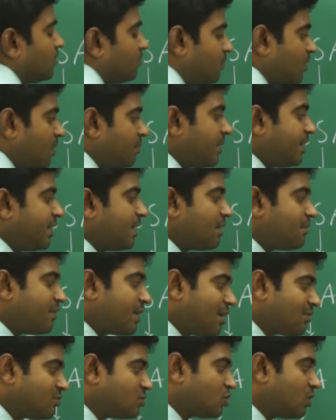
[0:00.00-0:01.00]
From India
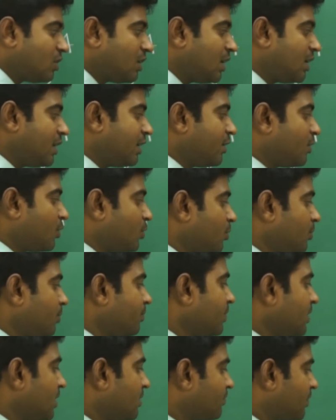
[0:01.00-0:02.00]
we have Jawaharlal
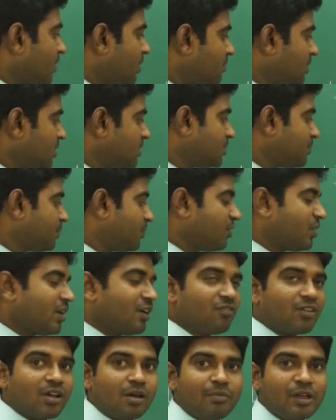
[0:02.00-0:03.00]
Nehru, from Egypt we
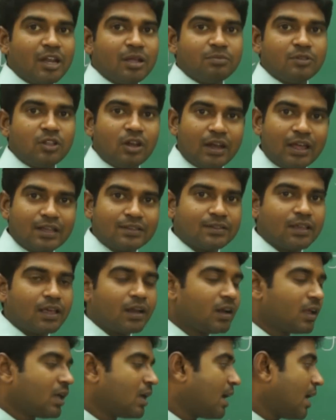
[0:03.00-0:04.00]
have Gamal Abdel
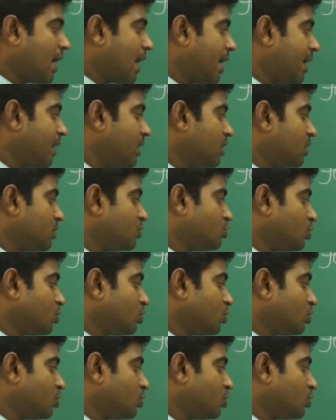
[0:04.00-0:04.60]
Nasser and